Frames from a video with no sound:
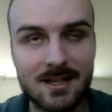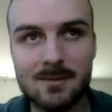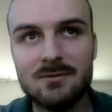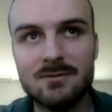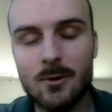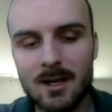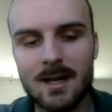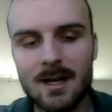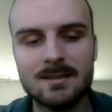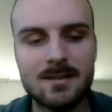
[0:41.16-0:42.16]
for
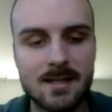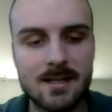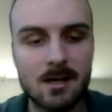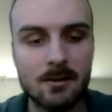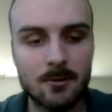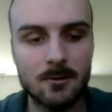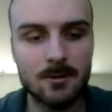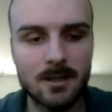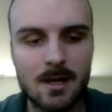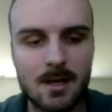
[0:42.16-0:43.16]
classes that they are enrolled
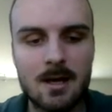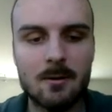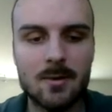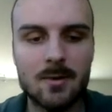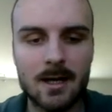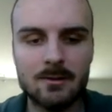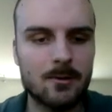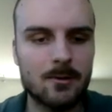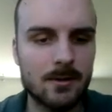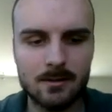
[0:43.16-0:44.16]
in, but I'm
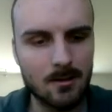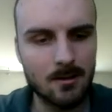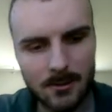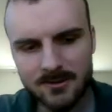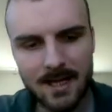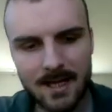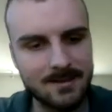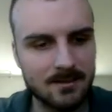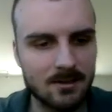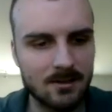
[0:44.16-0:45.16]
enrolled in most
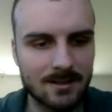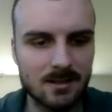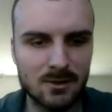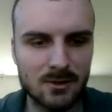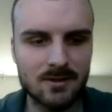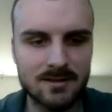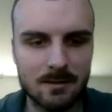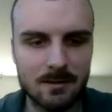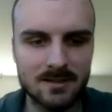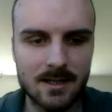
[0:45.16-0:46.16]
classes, so I see most of the
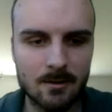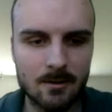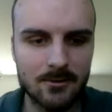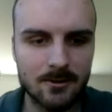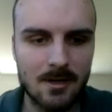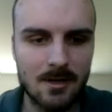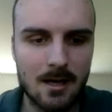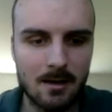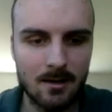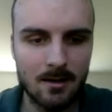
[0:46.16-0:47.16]
assignments that come through.
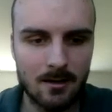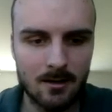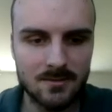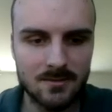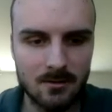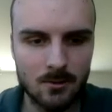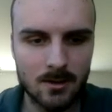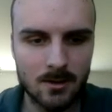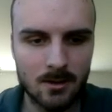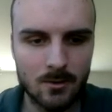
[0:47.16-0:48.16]
So
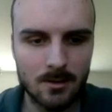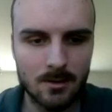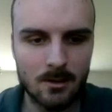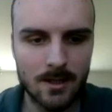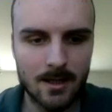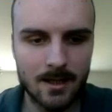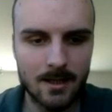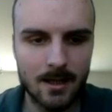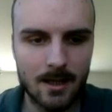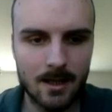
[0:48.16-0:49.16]
we will go
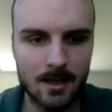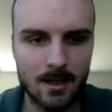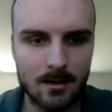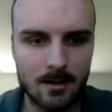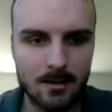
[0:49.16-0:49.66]
ahead and